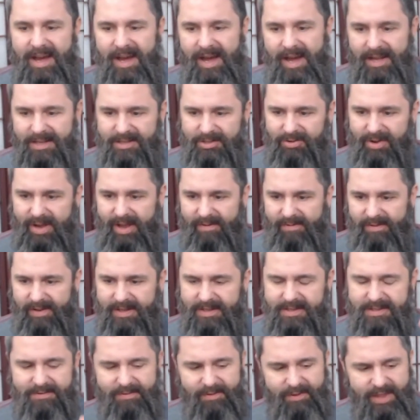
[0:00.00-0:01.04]
So I have links
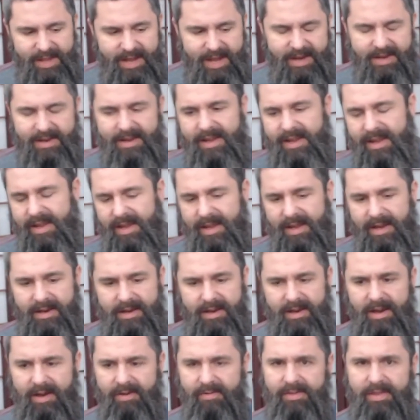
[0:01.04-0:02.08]
for that and
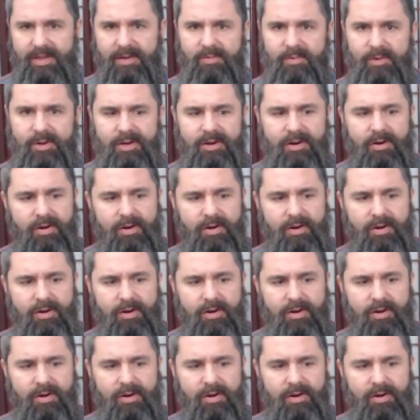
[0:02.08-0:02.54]
everything.